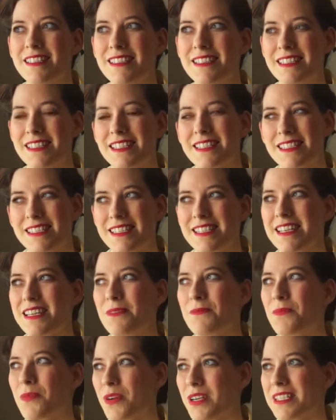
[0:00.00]
Disney
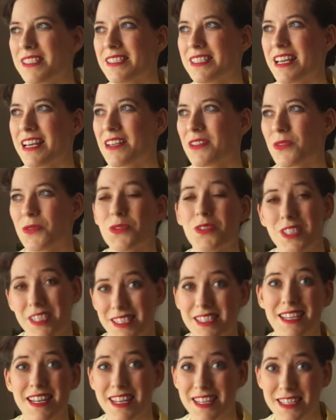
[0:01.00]
princess or
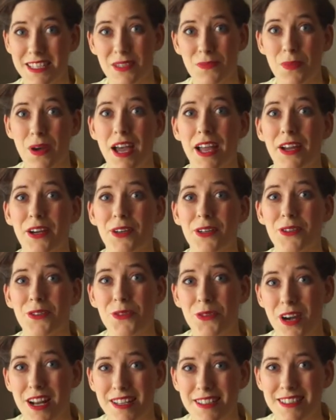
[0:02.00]
Disney inspired
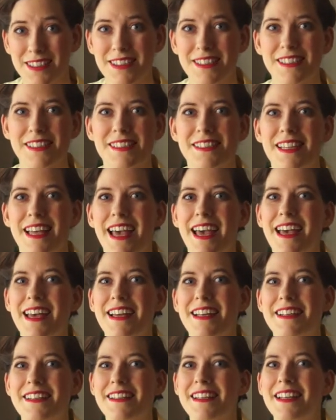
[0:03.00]
dresses,
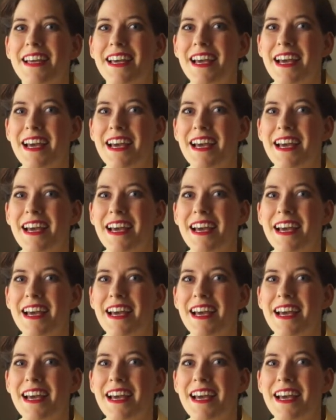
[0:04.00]
and